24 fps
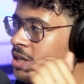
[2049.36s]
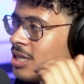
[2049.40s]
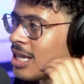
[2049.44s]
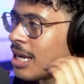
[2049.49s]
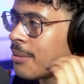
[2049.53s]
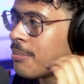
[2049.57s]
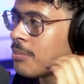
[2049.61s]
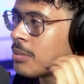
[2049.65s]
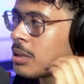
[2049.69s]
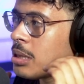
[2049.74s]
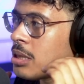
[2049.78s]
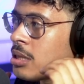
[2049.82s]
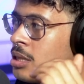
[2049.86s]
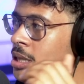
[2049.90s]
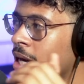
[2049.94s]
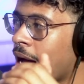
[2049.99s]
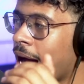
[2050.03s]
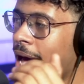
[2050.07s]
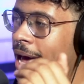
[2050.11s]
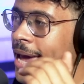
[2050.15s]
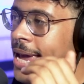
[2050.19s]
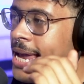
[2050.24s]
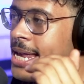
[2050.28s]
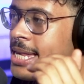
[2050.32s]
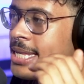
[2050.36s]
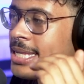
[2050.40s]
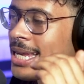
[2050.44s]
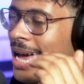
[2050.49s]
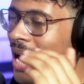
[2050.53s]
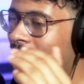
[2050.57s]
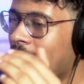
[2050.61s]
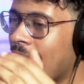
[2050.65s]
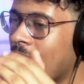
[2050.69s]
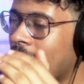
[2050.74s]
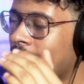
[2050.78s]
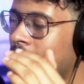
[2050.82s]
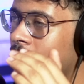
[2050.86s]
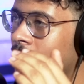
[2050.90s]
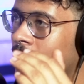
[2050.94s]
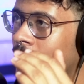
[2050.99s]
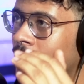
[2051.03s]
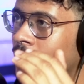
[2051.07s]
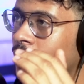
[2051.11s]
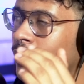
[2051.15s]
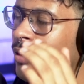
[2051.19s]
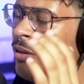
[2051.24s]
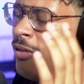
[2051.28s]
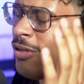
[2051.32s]
the same size,
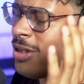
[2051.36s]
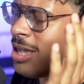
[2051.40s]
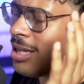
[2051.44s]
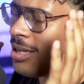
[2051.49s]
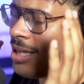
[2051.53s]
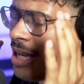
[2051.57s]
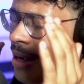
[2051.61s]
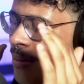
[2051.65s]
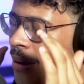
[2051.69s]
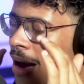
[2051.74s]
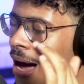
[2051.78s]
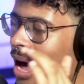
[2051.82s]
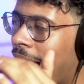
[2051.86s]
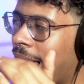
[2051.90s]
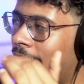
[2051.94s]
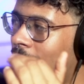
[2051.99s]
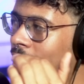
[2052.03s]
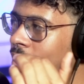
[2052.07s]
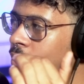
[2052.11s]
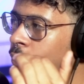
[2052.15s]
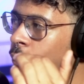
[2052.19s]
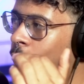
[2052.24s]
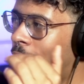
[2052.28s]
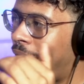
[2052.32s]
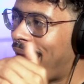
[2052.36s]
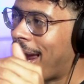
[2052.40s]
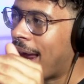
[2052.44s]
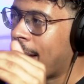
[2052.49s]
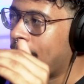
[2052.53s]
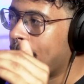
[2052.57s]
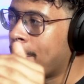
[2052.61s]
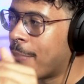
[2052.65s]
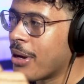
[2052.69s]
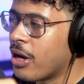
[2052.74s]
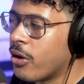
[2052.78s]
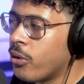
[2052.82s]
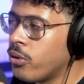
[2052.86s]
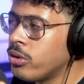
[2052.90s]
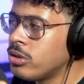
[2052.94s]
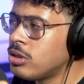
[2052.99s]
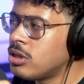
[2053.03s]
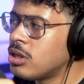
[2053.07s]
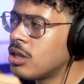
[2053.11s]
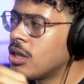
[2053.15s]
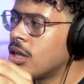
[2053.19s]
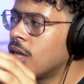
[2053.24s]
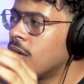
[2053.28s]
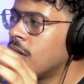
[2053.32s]
uh, it's the same height, weight, yeah. and
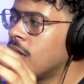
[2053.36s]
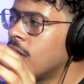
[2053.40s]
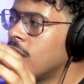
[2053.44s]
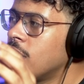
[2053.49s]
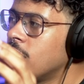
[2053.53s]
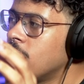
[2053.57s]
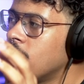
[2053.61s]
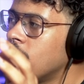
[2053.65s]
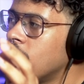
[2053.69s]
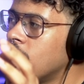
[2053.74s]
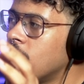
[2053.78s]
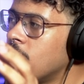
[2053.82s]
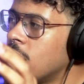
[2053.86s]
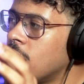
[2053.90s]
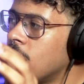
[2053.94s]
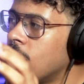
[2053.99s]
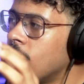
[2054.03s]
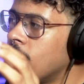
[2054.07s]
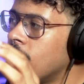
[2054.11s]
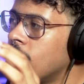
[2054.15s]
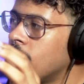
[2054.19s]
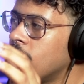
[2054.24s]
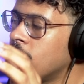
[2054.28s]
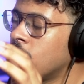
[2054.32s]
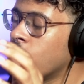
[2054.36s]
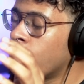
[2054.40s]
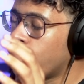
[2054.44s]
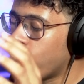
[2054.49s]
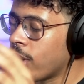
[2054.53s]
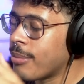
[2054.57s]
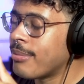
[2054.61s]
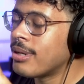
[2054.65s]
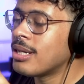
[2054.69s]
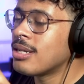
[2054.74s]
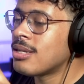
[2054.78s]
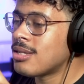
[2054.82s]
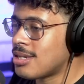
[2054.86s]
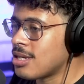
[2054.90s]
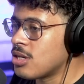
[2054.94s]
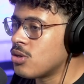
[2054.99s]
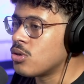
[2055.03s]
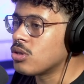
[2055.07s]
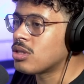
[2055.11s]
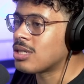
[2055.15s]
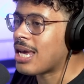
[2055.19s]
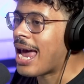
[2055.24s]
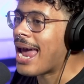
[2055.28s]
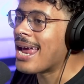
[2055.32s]
build. Mm-hmm. The women
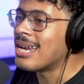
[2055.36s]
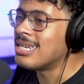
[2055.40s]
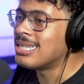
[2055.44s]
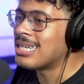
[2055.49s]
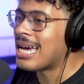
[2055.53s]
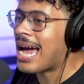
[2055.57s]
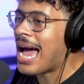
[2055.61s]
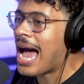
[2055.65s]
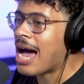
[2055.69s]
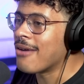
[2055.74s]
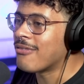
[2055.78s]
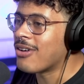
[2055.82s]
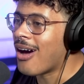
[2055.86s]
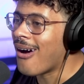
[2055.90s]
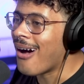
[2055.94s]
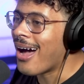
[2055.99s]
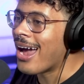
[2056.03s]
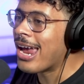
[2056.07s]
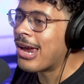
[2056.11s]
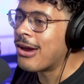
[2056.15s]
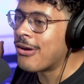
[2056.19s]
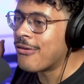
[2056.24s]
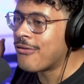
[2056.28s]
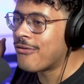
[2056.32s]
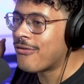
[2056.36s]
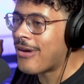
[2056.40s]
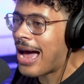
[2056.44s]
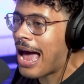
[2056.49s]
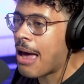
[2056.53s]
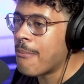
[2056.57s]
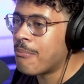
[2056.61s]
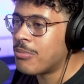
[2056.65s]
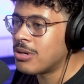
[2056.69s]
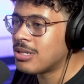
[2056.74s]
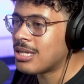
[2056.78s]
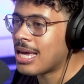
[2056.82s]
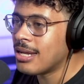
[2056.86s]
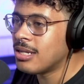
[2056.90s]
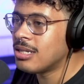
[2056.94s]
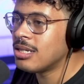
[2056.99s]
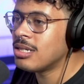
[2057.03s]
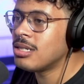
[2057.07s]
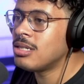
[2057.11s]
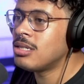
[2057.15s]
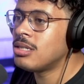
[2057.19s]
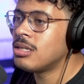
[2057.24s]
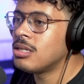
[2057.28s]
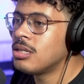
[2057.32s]
still tend to have a higher fat
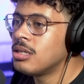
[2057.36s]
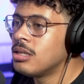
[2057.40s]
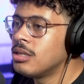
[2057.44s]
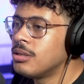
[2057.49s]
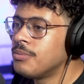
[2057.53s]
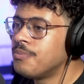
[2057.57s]
percentage.